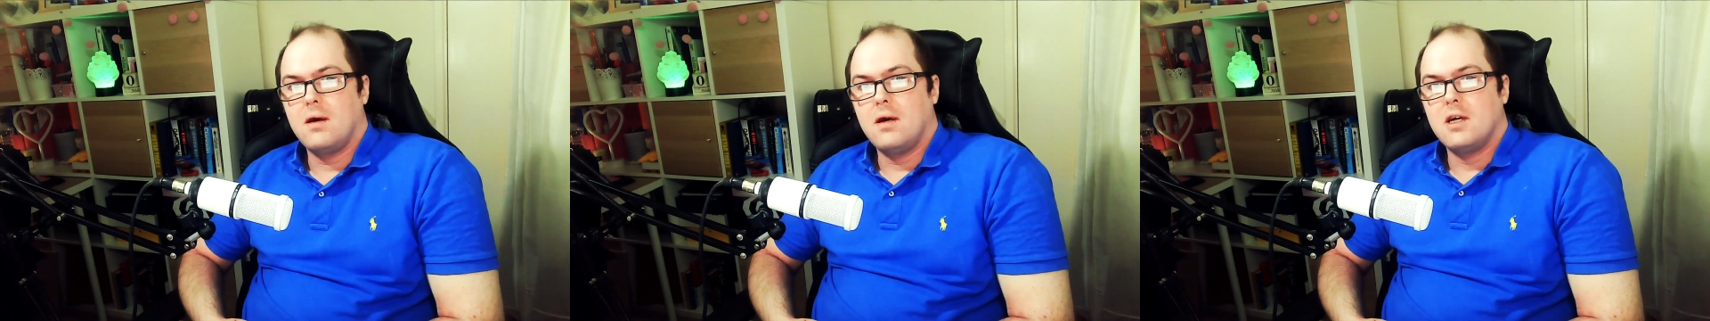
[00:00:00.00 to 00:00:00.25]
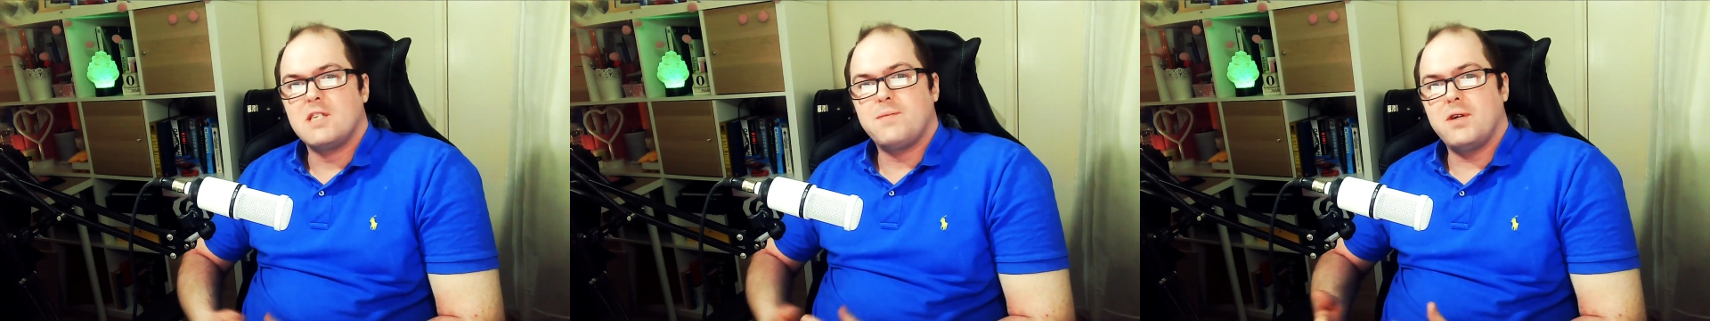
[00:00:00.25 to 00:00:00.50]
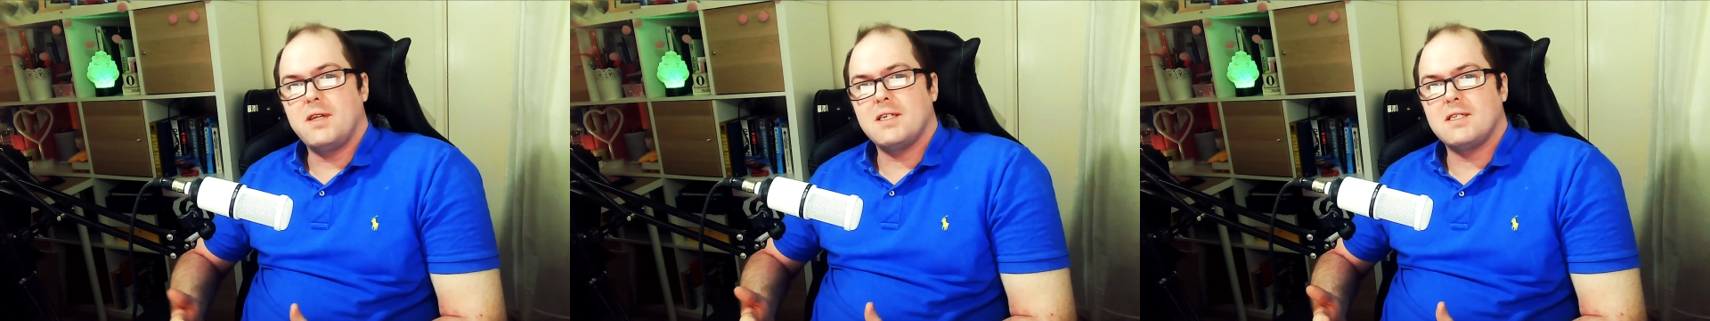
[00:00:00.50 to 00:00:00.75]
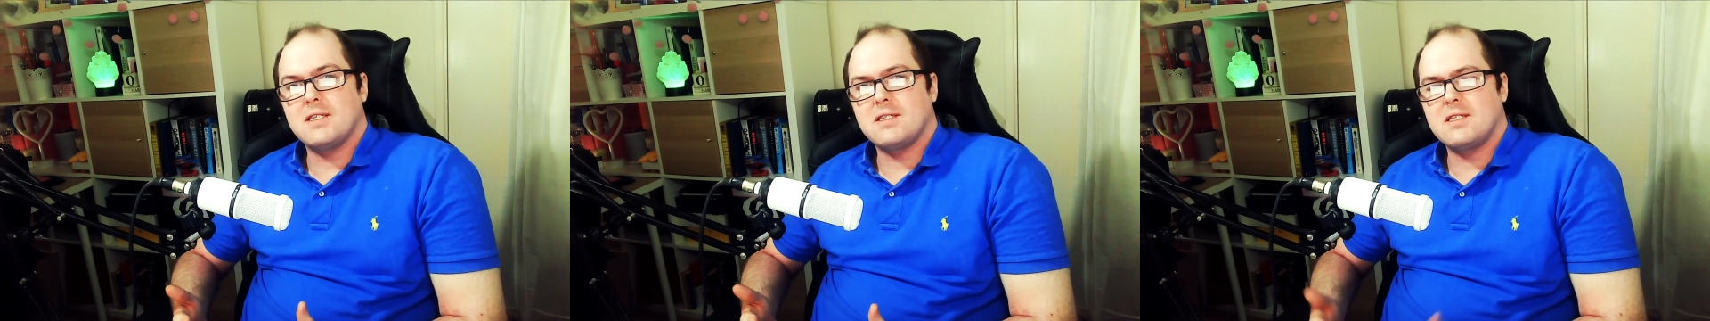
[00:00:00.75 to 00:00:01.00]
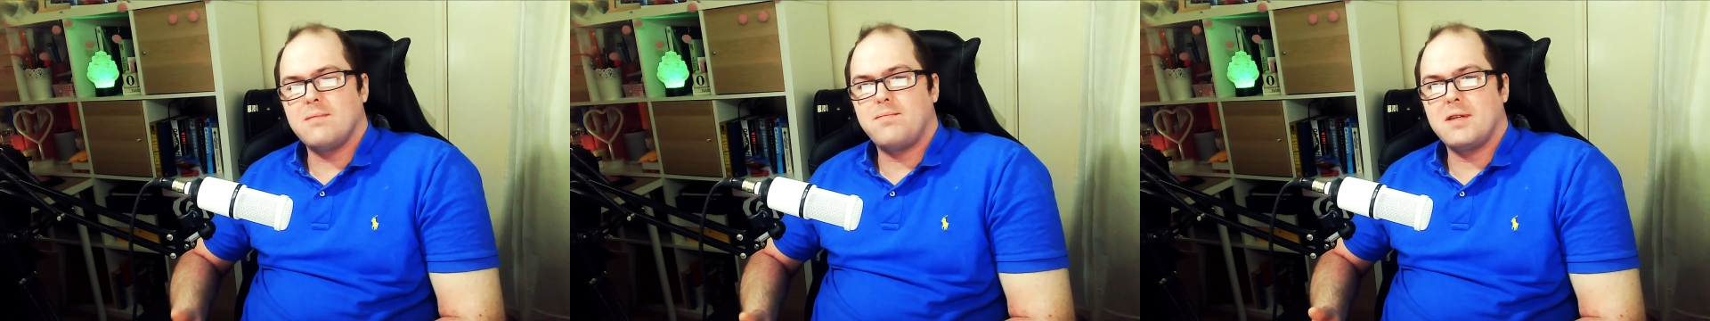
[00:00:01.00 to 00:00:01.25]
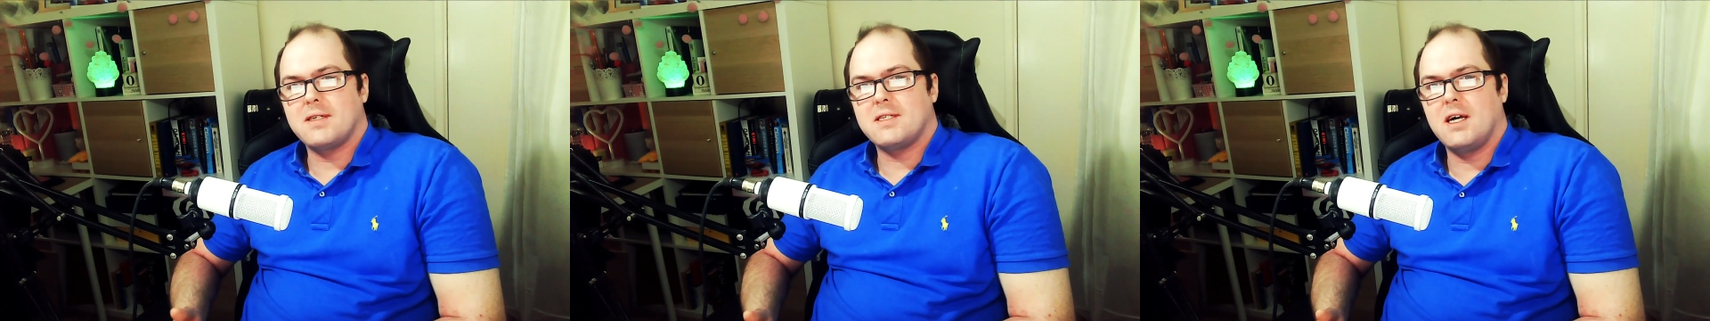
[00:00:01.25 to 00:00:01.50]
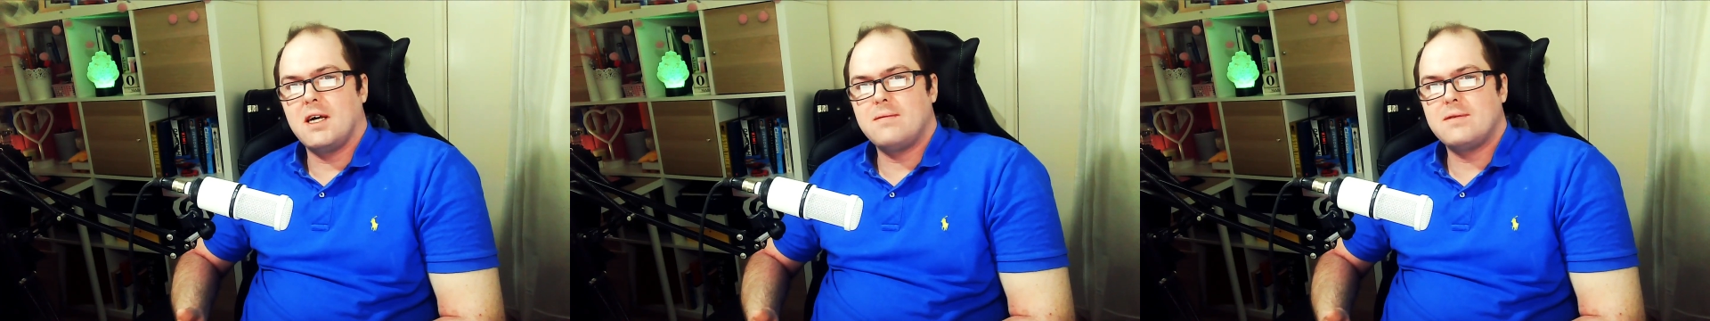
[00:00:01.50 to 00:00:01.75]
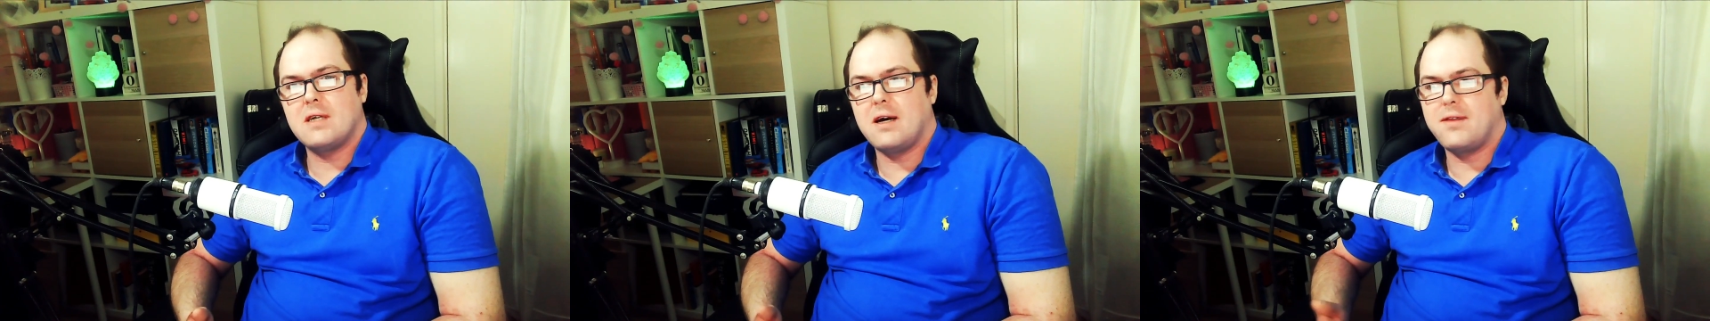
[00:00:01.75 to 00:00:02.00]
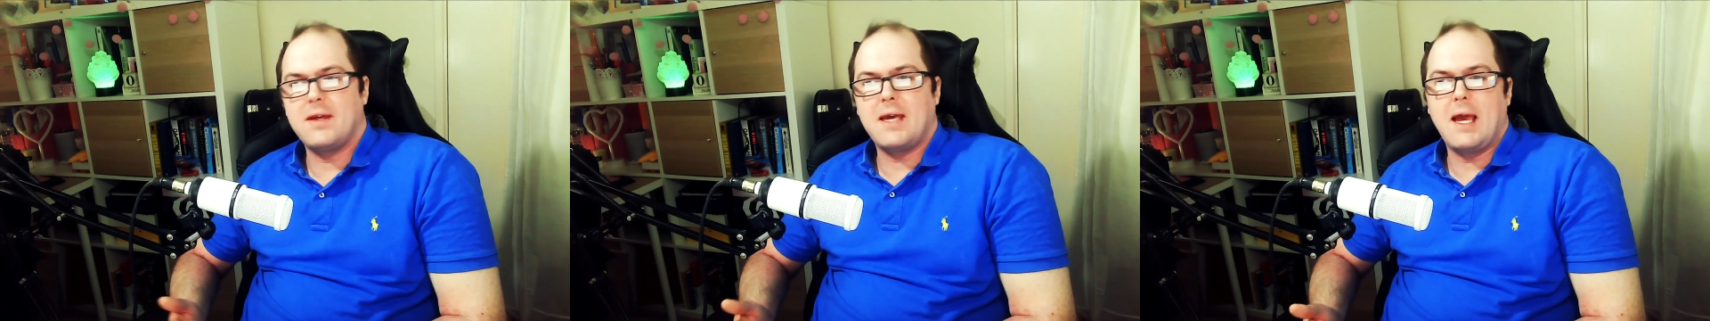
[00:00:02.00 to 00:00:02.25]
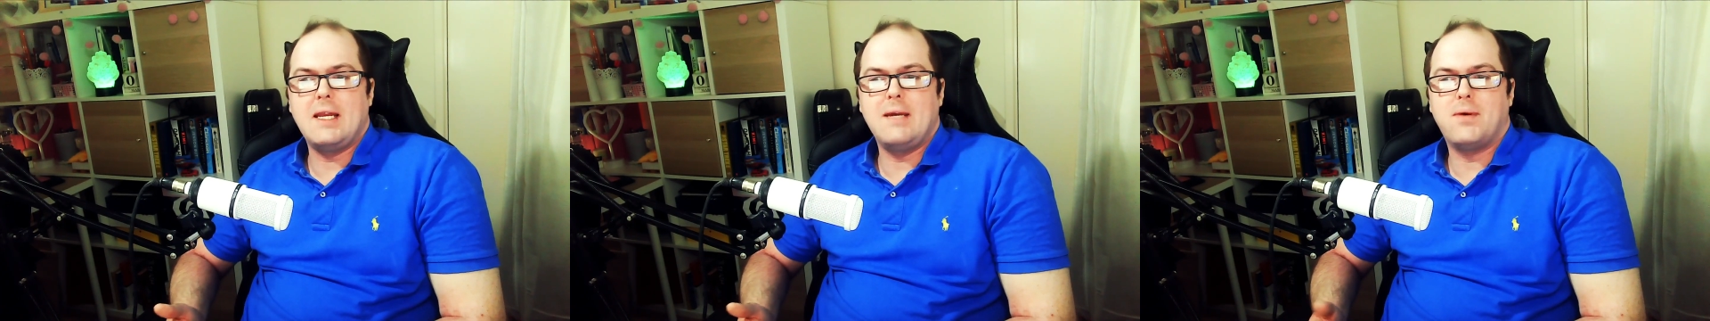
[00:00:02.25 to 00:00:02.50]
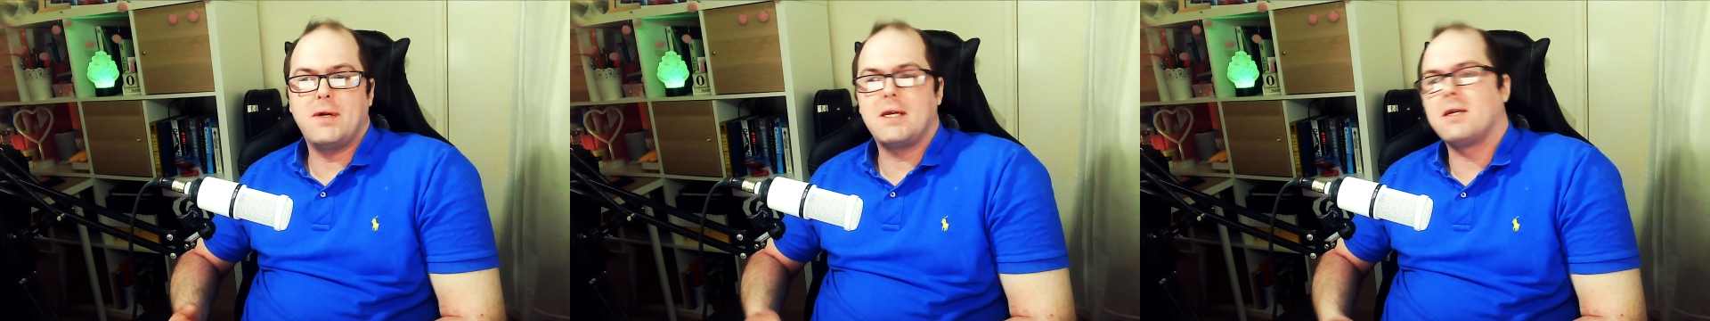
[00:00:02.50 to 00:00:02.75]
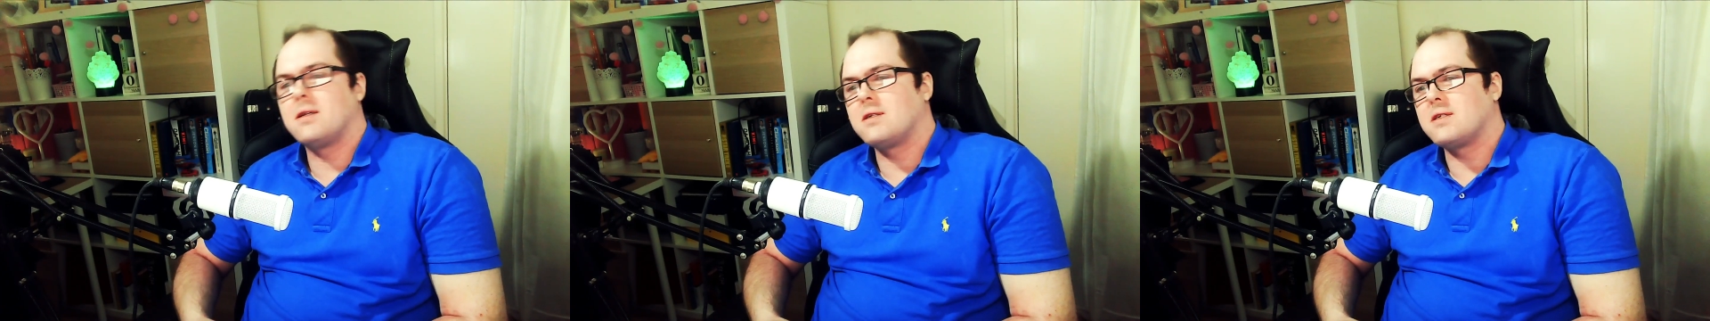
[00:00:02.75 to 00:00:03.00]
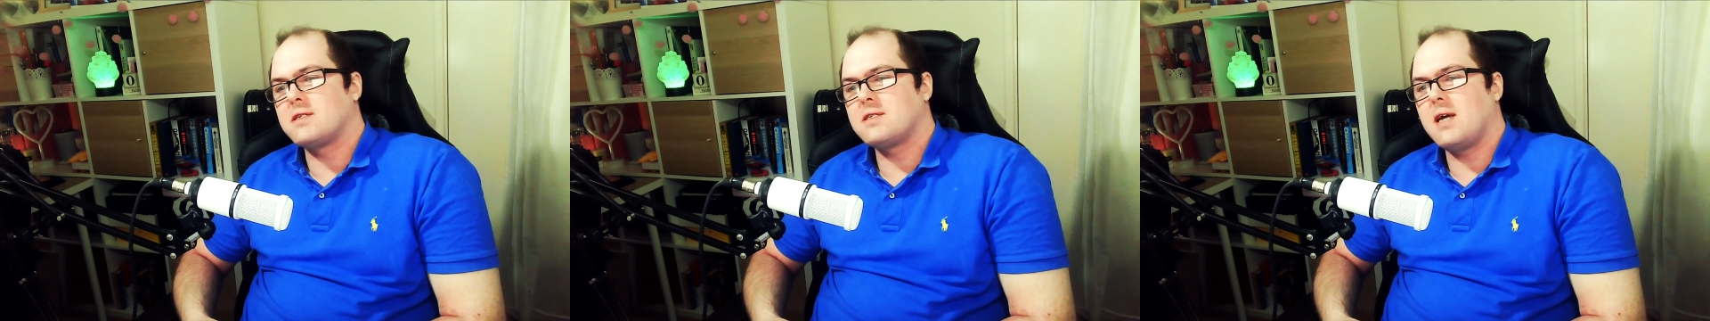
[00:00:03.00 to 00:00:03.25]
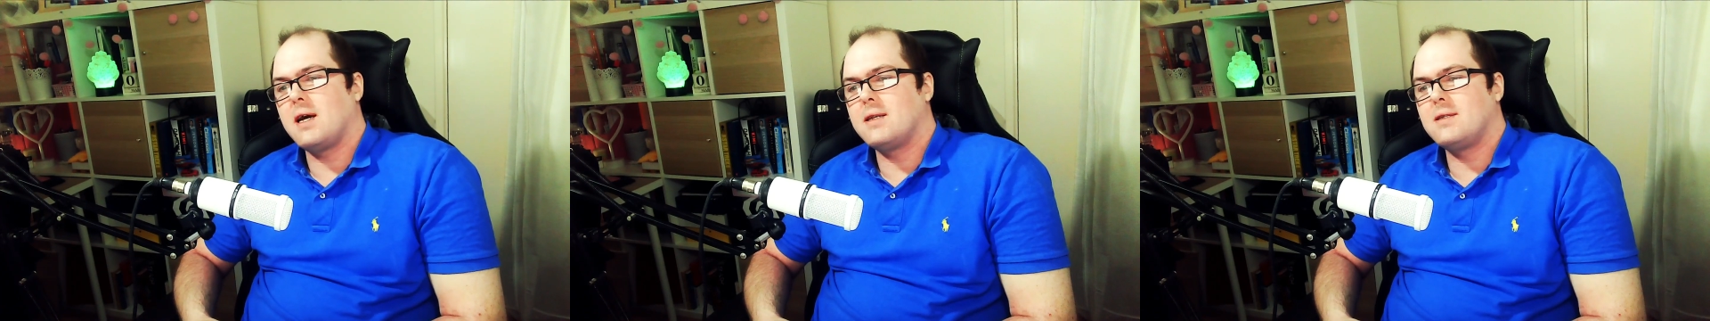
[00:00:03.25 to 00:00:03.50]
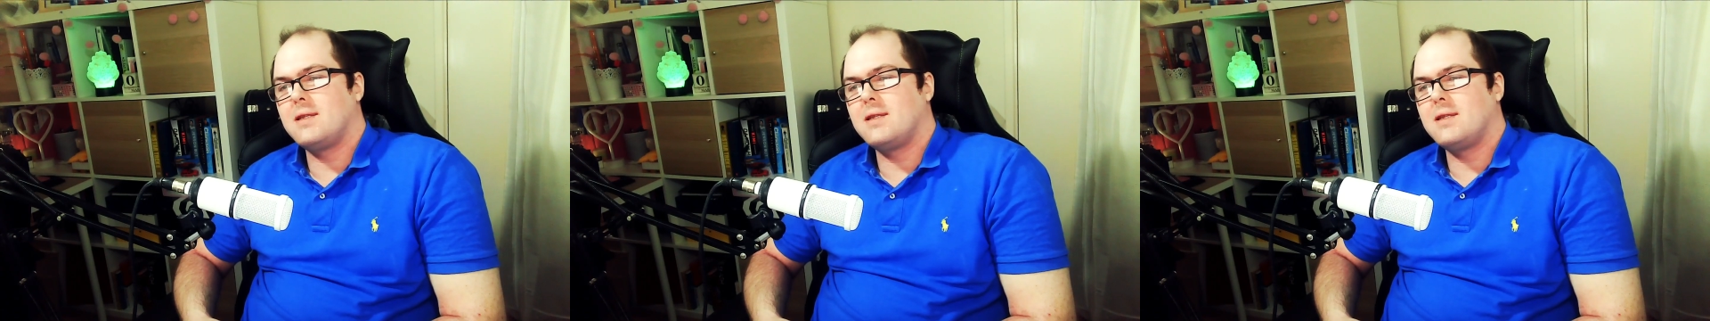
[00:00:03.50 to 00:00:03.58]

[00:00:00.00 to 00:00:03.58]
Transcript: To put it into simpler terms that I think anybody can understand,